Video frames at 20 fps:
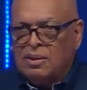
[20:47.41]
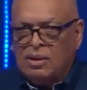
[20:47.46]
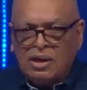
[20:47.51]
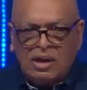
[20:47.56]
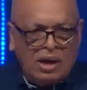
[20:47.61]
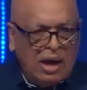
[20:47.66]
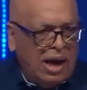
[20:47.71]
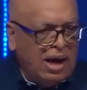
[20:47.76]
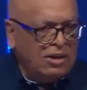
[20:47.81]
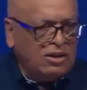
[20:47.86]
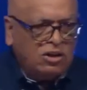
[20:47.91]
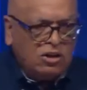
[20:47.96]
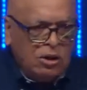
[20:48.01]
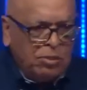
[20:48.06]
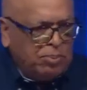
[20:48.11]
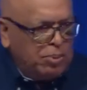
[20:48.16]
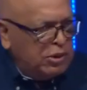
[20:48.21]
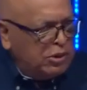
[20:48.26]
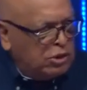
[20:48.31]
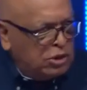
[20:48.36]
and the
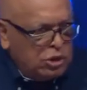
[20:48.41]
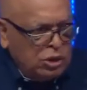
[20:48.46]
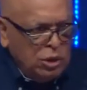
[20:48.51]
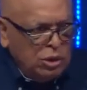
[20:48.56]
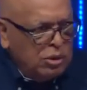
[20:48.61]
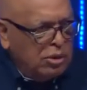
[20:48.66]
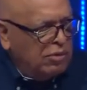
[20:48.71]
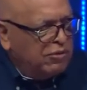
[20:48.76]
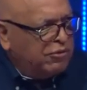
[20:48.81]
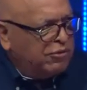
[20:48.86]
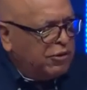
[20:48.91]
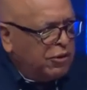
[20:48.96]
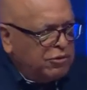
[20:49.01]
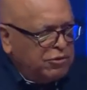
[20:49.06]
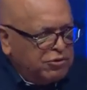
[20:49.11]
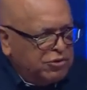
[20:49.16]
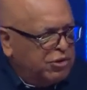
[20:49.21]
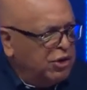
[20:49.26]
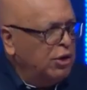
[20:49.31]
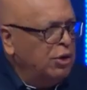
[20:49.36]
constant pursuit of
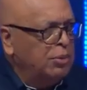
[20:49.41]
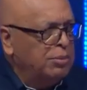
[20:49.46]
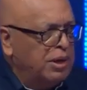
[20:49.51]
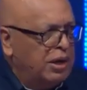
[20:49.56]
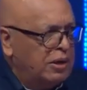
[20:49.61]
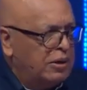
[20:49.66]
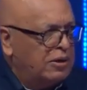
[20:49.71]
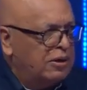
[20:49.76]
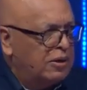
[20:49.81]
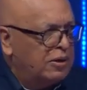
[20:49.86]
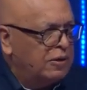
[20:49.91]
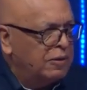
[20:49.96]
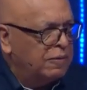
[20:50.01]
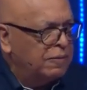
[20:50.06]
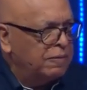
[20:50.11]
fulfillment.